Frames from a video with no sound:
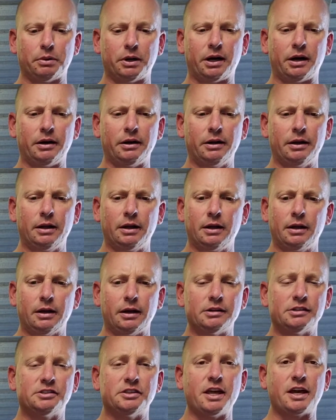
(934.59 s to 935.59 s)
But
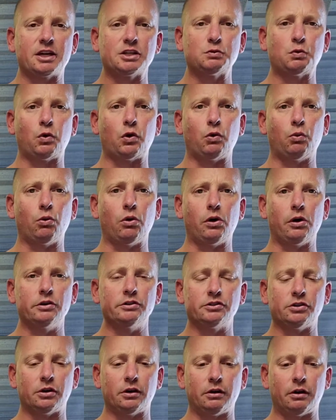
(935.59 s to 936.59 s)
as thick as what it
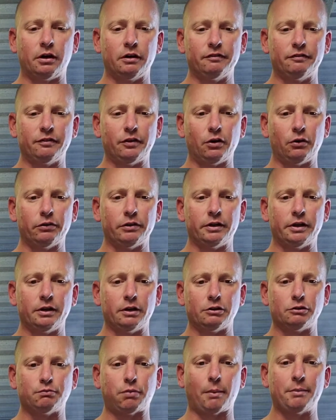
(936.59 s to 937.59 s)
was, I felt that
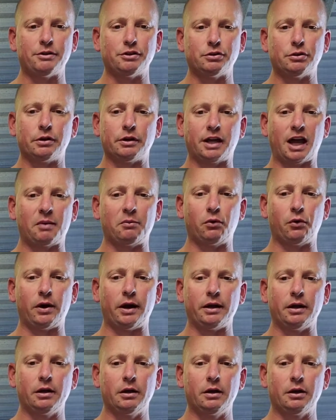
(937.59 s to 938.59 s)
it probably should have come
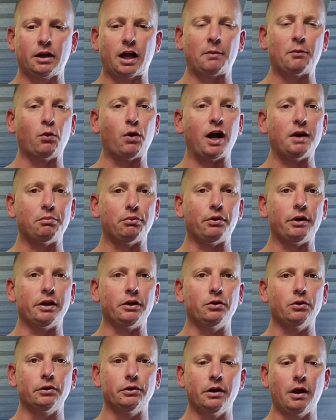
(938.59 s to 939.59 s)
away pretty
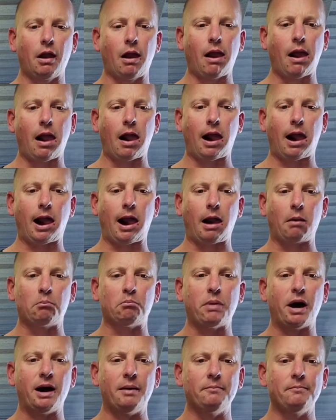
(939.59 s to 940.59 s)
good.
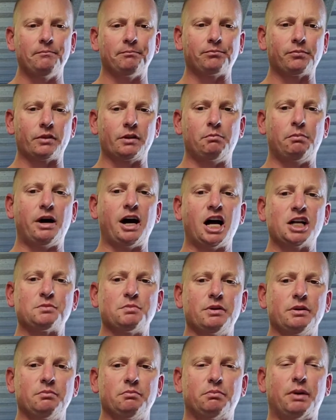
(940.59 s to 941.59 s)
But the
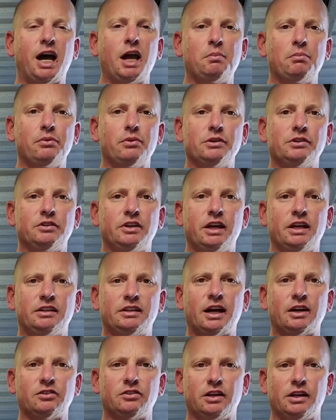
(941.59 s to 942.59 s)
parchment paper is there.
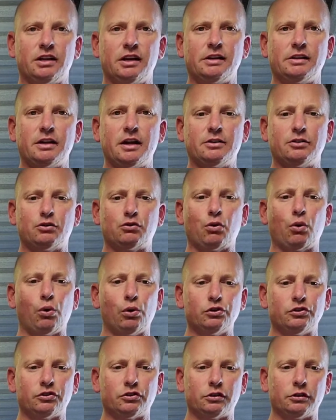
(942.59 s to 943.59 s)
It
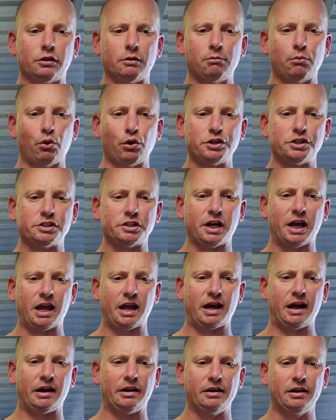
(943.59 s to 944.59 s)
draws the moisture
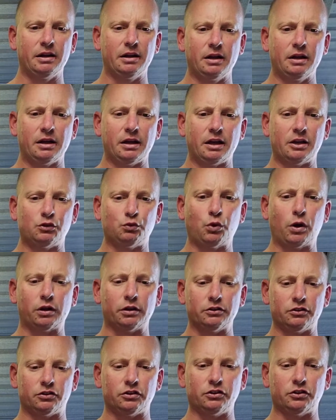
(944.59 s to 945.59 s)
out as well
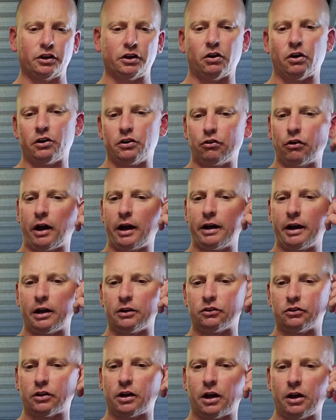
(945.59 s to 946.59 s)
as the dehydrator.
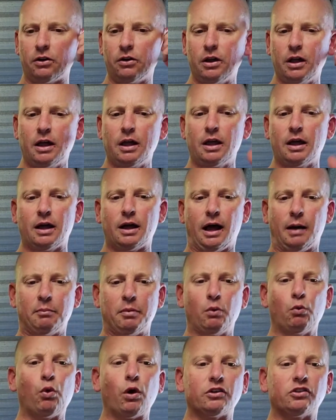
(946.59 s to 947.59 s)
So,
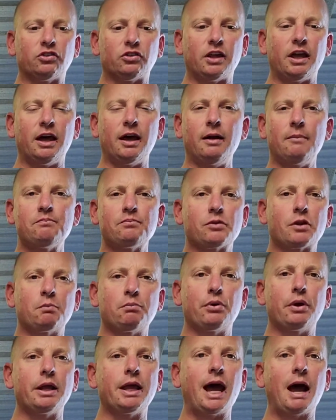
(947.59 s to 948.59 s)
but what's there, I'm
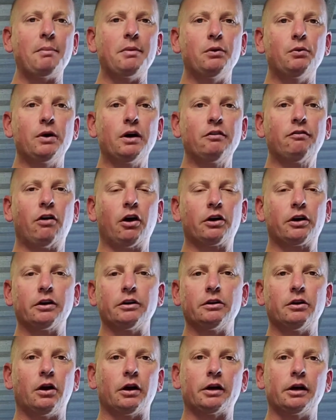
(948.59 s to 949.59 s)
pretty happy with. I
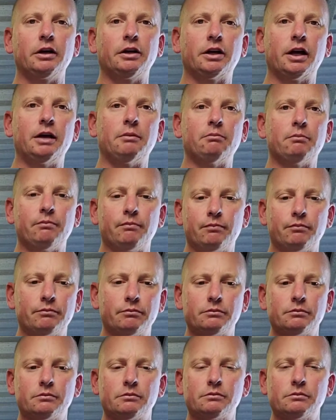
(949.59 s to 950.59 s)
can keep
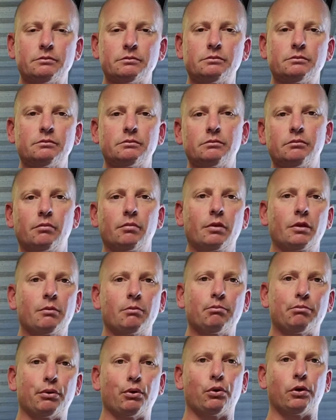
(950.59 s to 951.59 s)

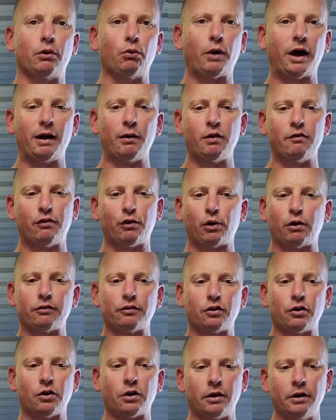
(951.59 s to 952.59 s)
brewing away with what
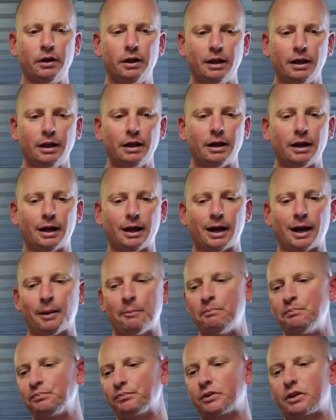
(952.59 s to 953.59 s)
I've got.
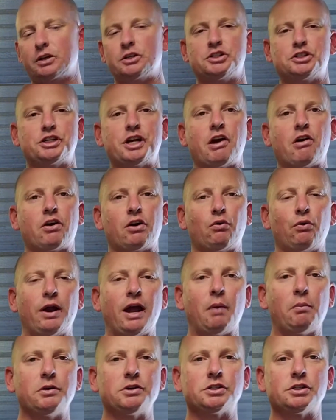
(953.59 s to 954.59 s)
Can share it
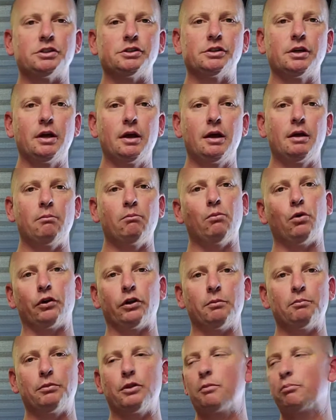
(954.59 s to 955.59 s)
around, which is what
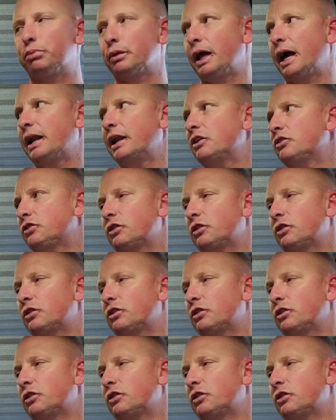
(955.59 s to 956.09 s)
the plan is.